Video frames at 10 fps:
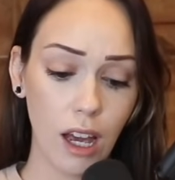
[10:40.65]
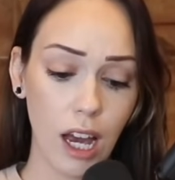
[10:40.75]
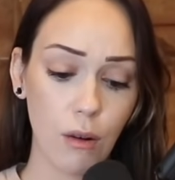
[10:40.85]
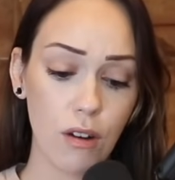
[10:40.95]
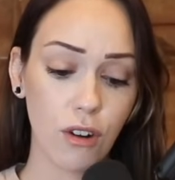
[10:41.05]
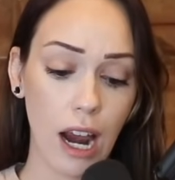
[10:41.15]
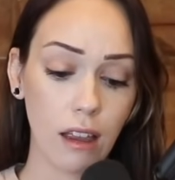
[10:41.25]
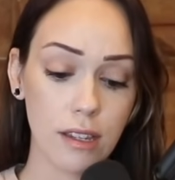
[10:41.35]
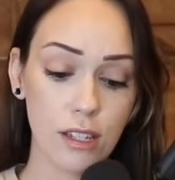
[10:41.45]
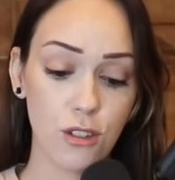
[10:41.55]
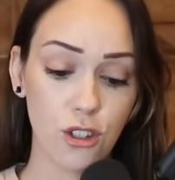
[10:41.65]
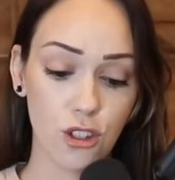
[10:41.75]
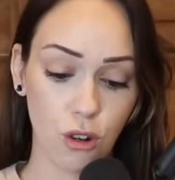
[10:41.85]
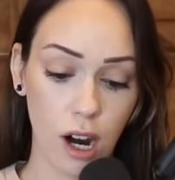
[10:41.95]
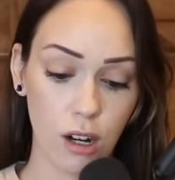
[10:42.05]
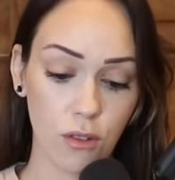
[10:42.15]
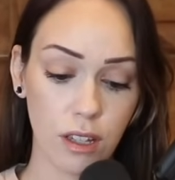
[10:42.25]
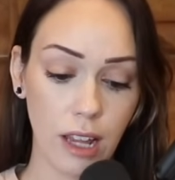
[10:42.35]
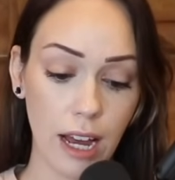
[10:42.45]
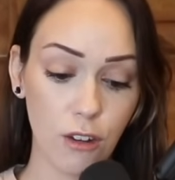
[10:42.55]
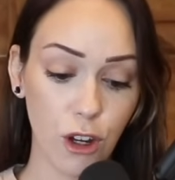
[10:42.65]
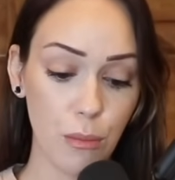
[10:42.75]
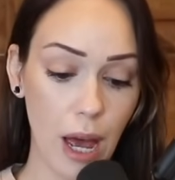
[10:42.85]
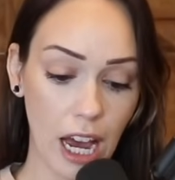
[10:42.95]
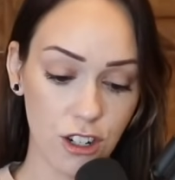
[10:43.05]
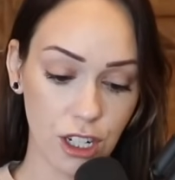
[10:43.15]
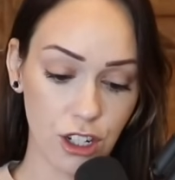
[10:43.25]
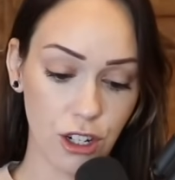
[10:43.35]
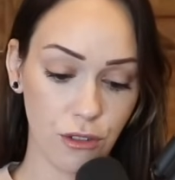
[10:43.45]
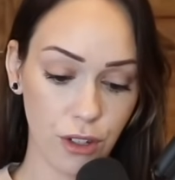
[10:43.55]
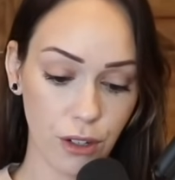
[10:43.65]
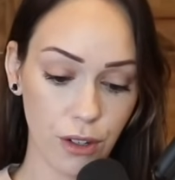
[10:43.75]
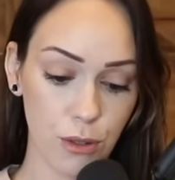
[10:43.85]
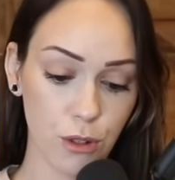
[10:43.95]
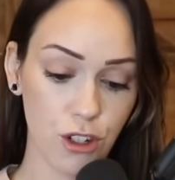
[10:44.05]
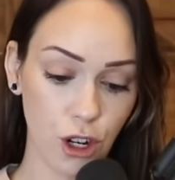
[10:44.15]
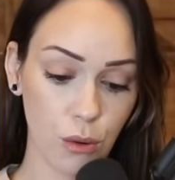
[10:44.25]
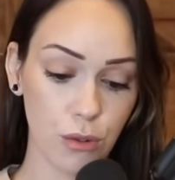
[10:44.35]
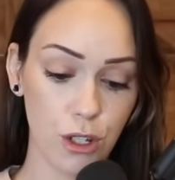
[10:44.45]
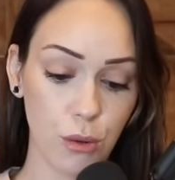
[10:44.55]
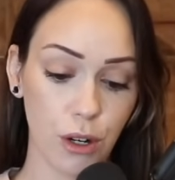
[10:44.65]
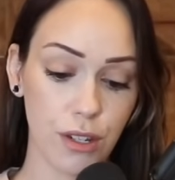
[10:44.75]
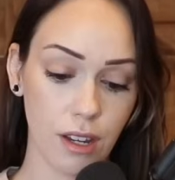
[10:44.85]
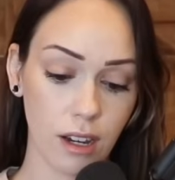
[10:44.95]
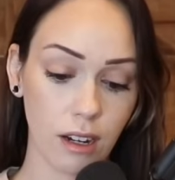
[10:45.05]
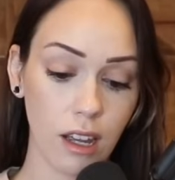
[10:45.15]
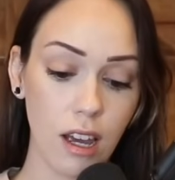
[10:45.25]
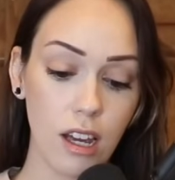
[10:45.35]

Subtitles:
However, Alice is distraught over the lack of compassion she feels was shown to her son.